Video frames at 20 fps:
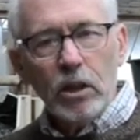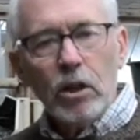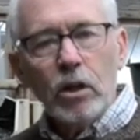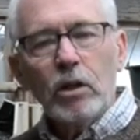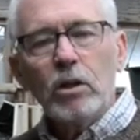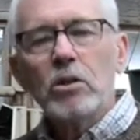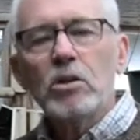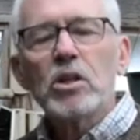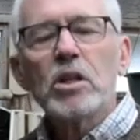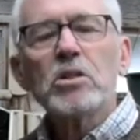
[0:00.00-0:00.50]

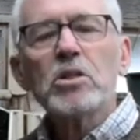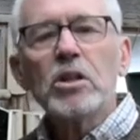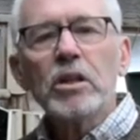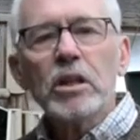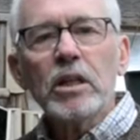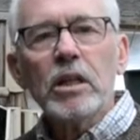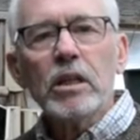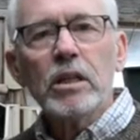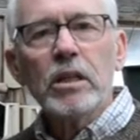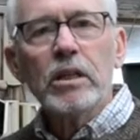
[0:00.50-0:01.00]
You just
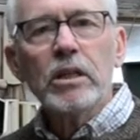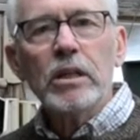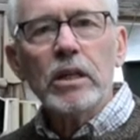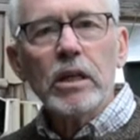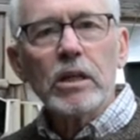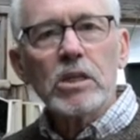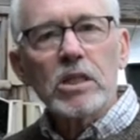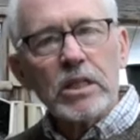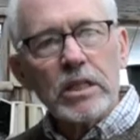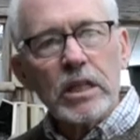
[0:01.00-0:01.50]
need
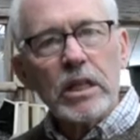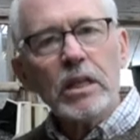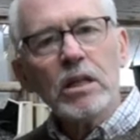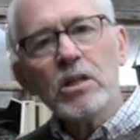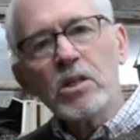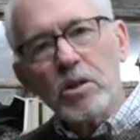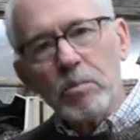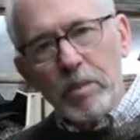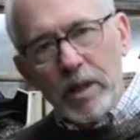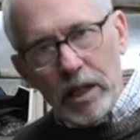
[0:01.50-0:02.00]
the
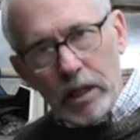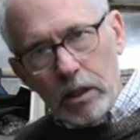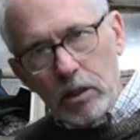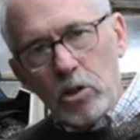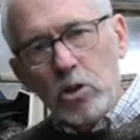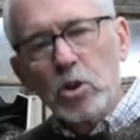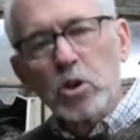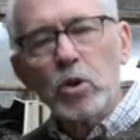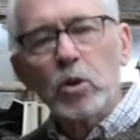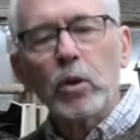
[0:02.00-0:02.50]
seed to be in
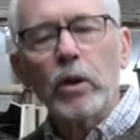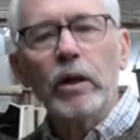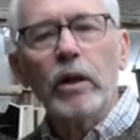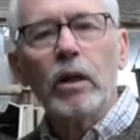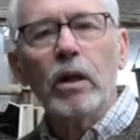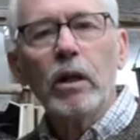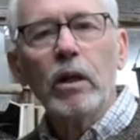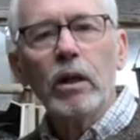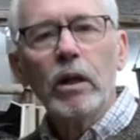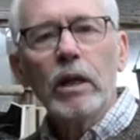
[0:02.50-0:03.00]
the
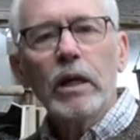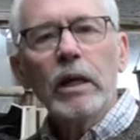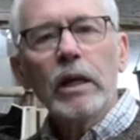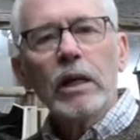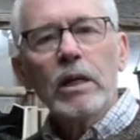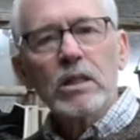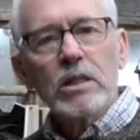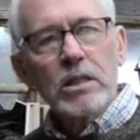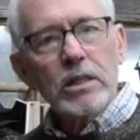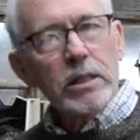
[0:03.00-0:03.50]
soil,
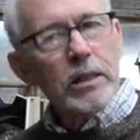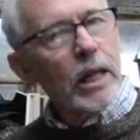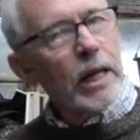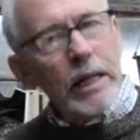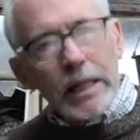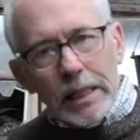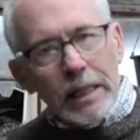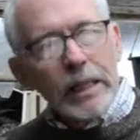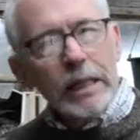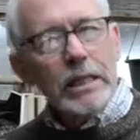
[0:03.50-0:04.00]

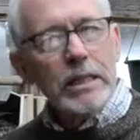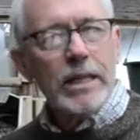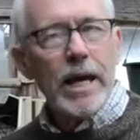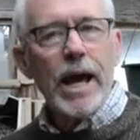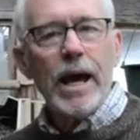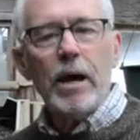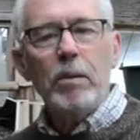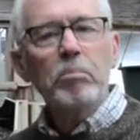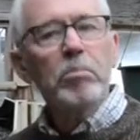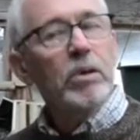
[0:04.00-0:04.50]
slightly
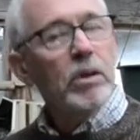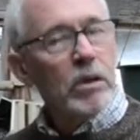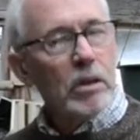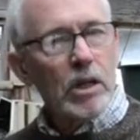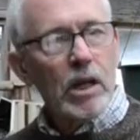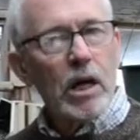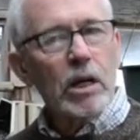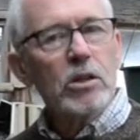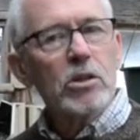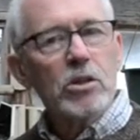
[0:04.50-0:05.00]
damp,
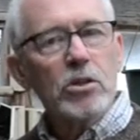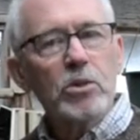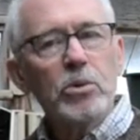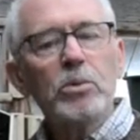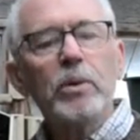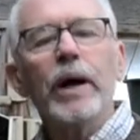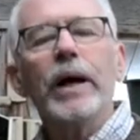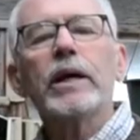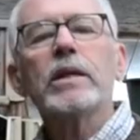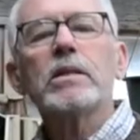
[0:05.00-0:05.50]
not too
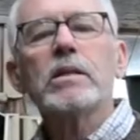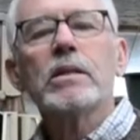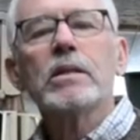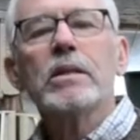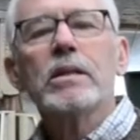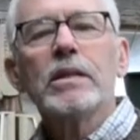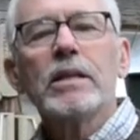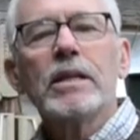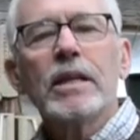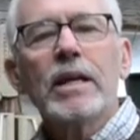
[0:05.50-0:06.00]
wet,
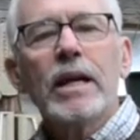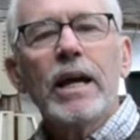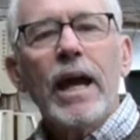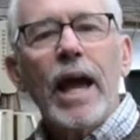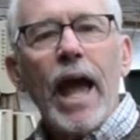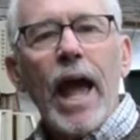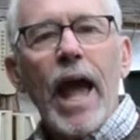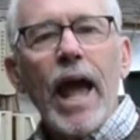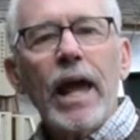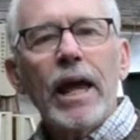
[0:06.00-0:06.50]

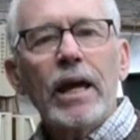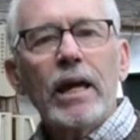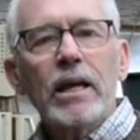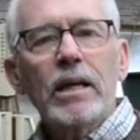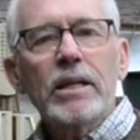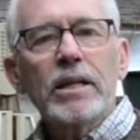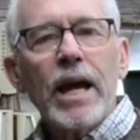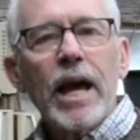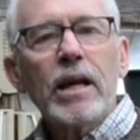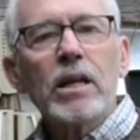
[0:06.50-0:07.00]

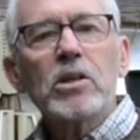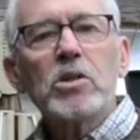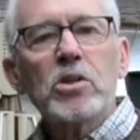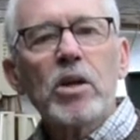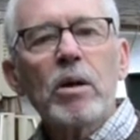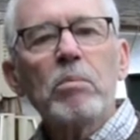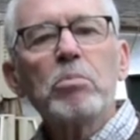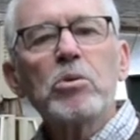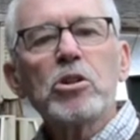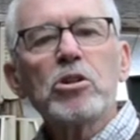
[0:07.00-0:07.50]
and at a
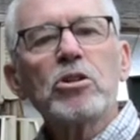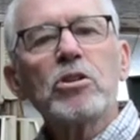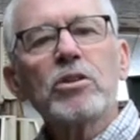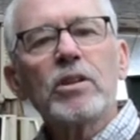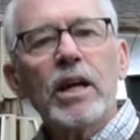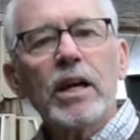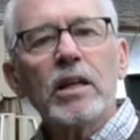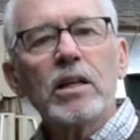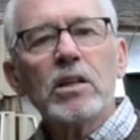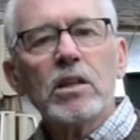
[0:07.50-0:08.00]
temperature
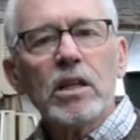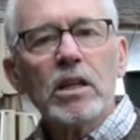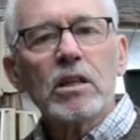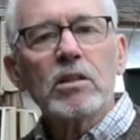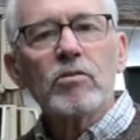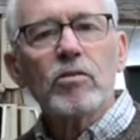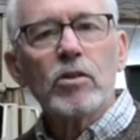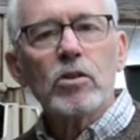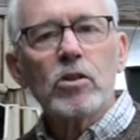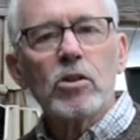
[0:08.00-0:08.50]
that it
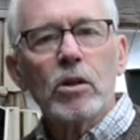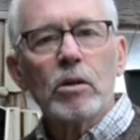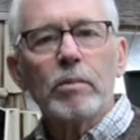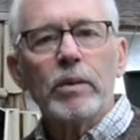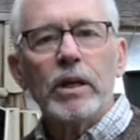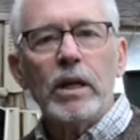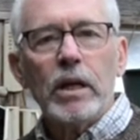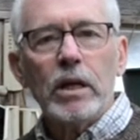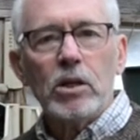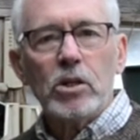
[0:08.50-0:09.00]
needs for
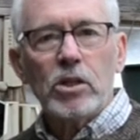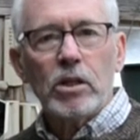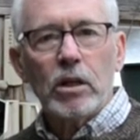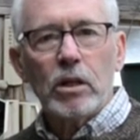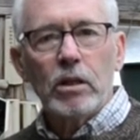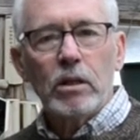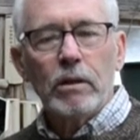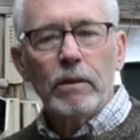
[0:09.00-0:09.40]
germination.